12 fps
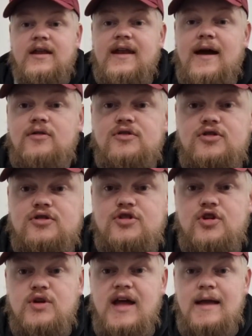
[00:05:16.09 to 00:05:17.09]
Now,
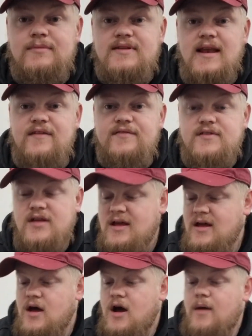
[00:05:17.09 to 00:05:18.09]
2 games left.
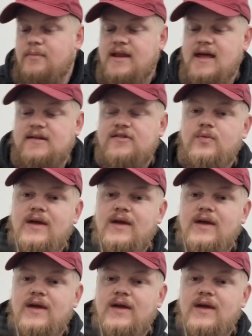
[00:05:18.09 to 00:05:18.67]
Up next,